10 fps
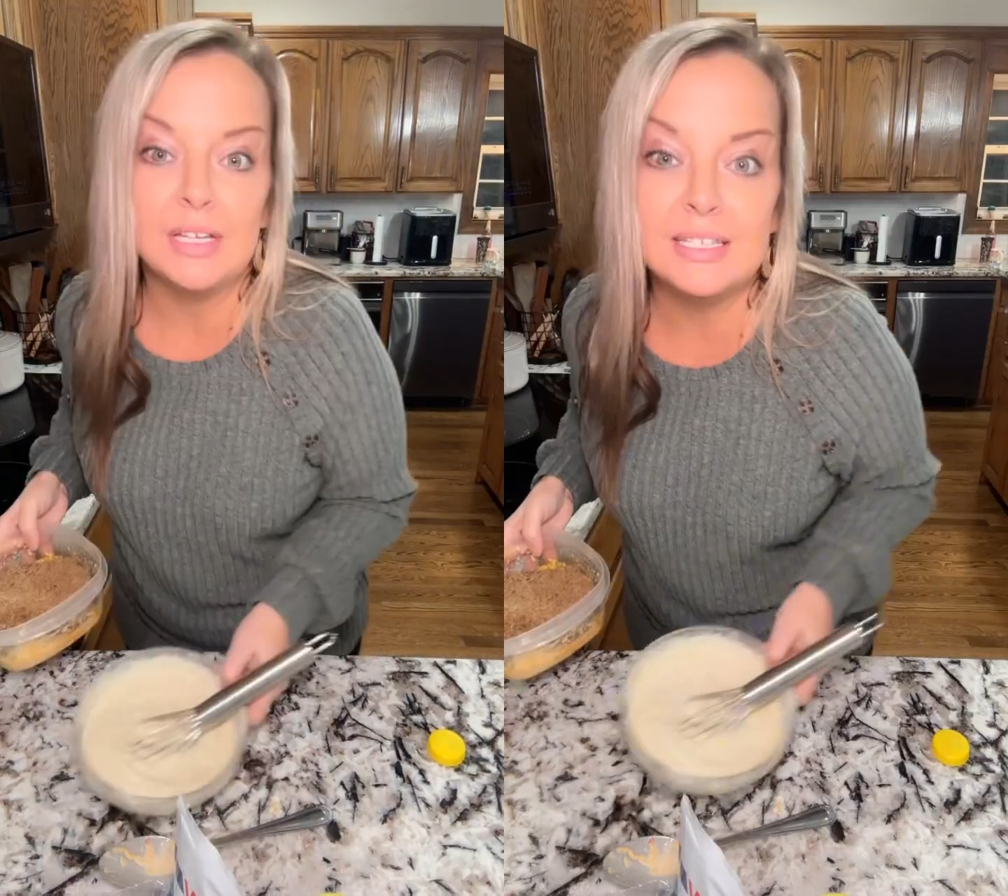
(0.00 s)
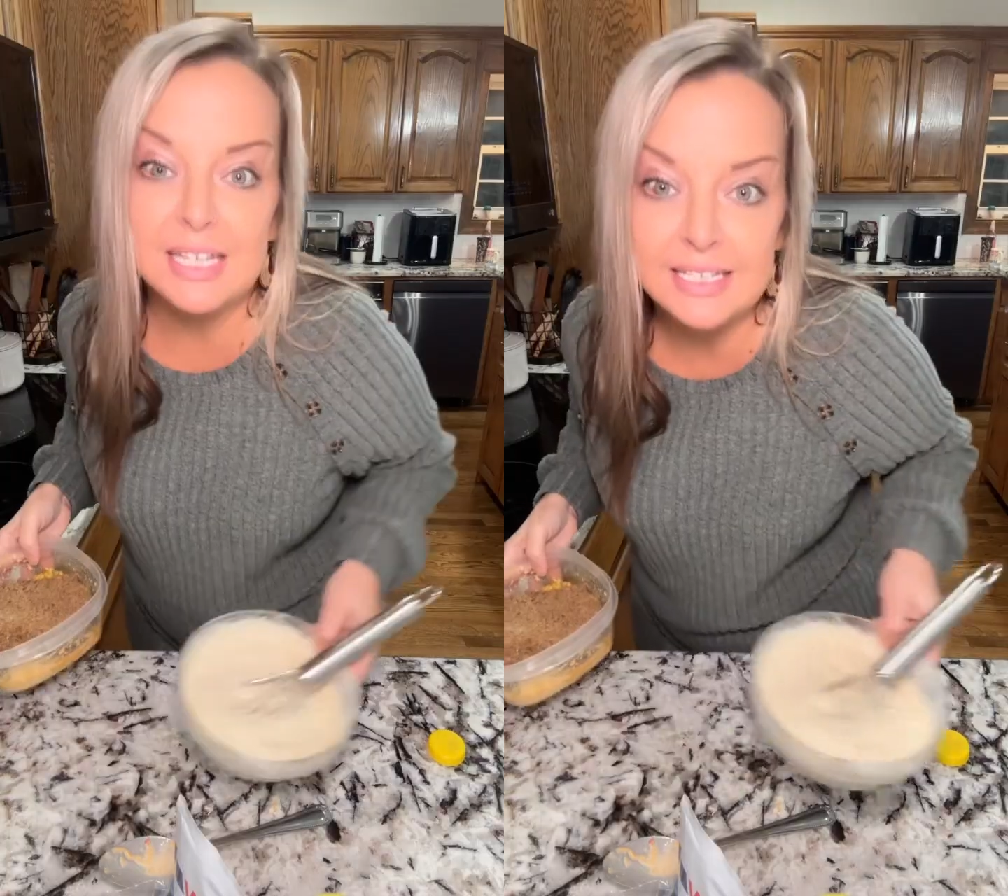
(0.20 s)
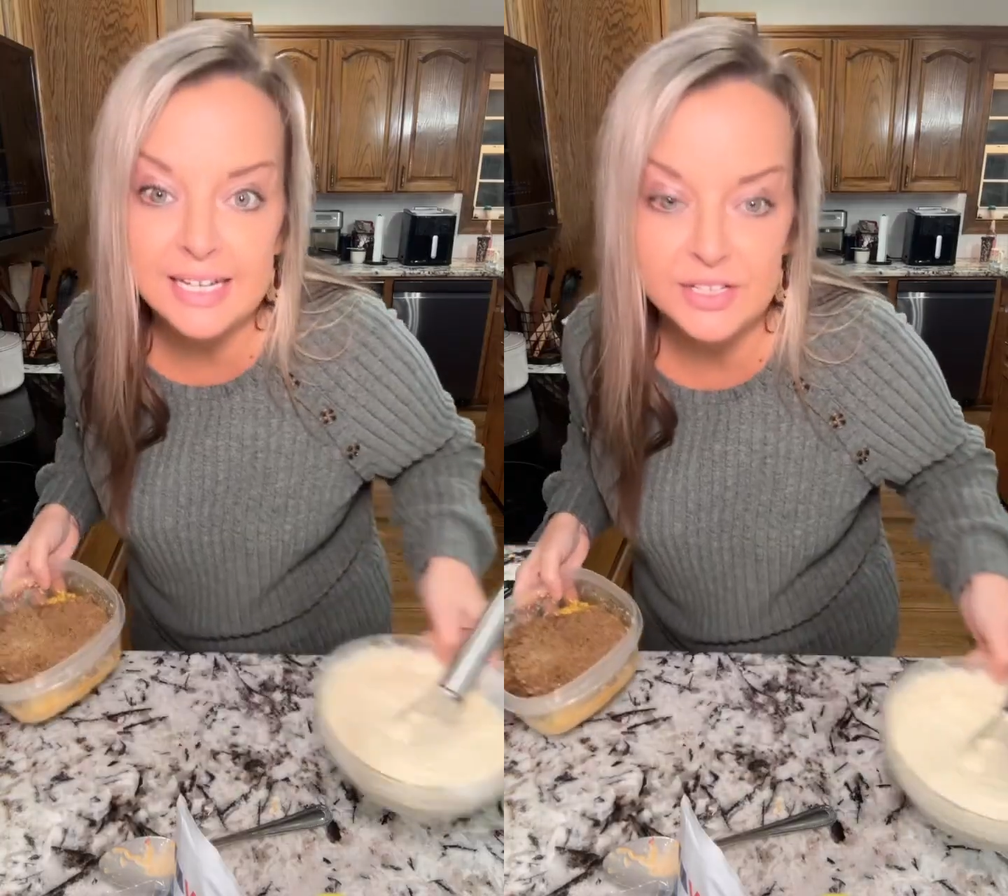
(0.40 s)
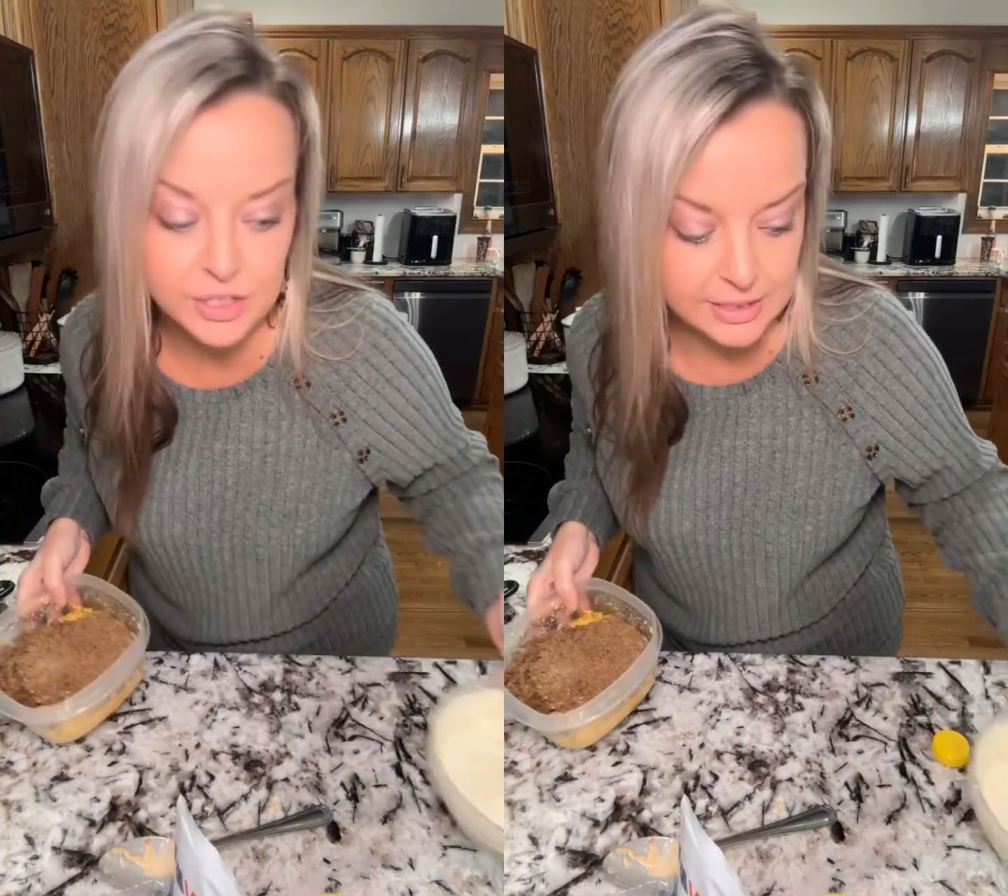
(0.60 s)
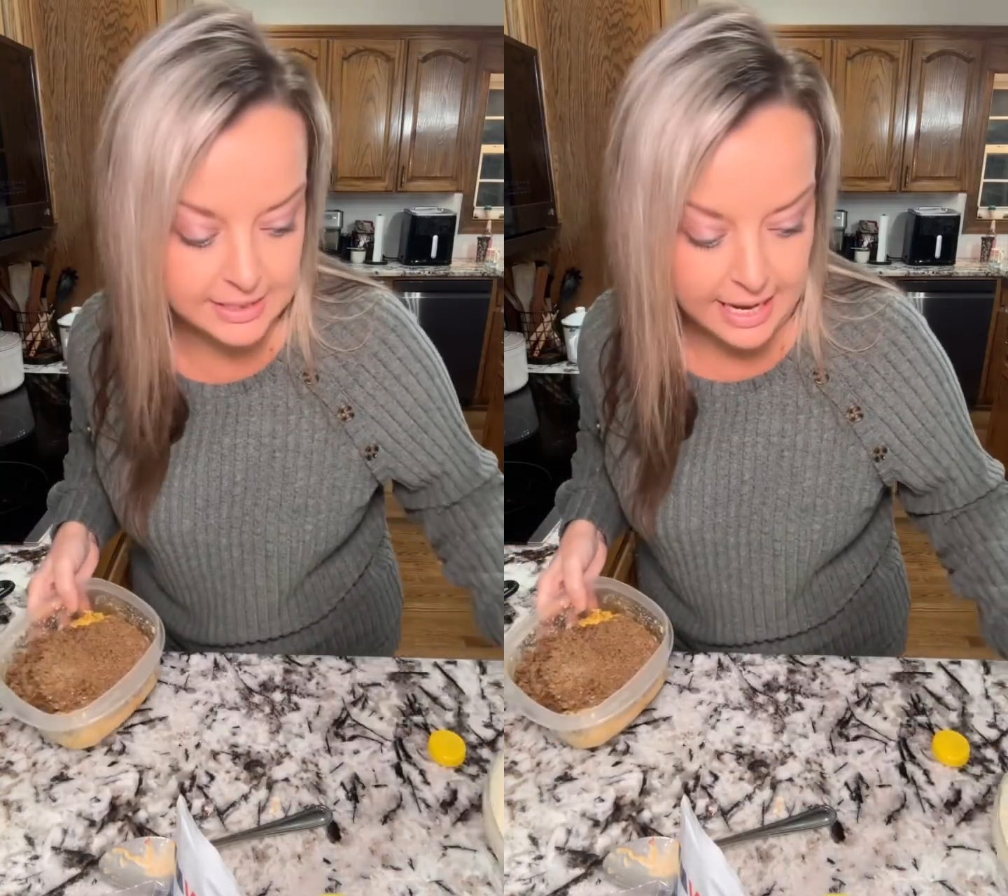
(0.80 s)
Set that
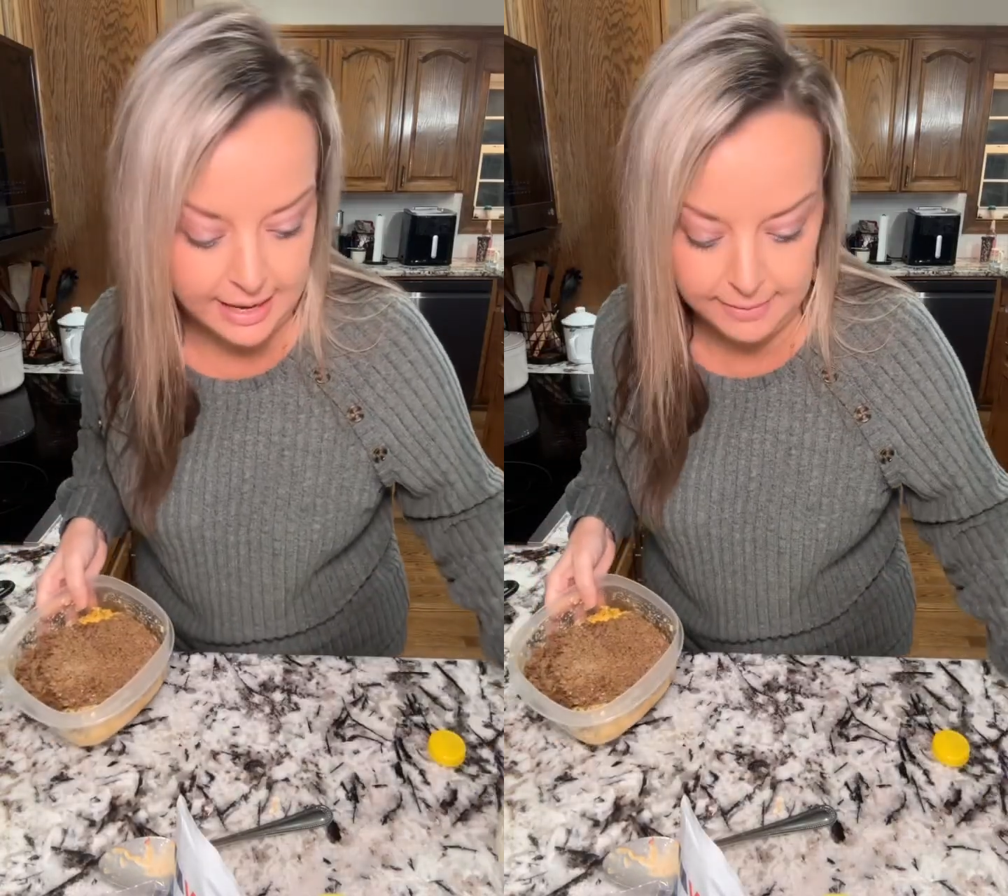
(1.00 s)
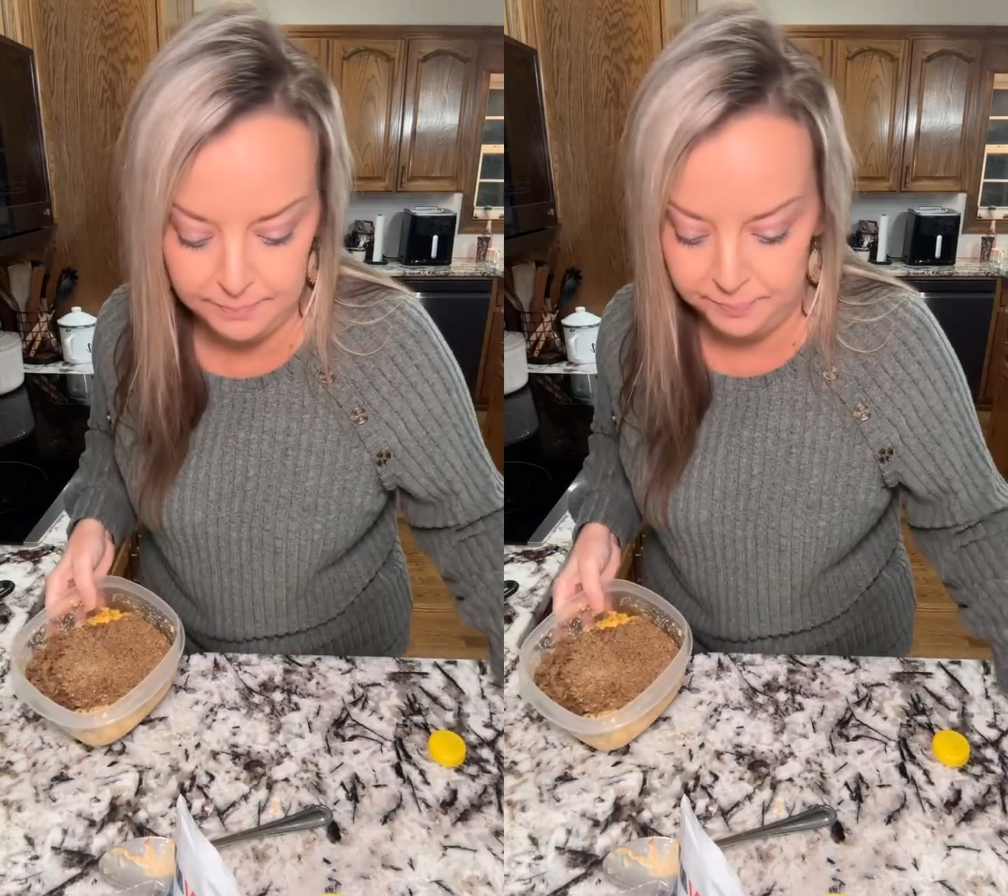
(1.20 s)
to the side.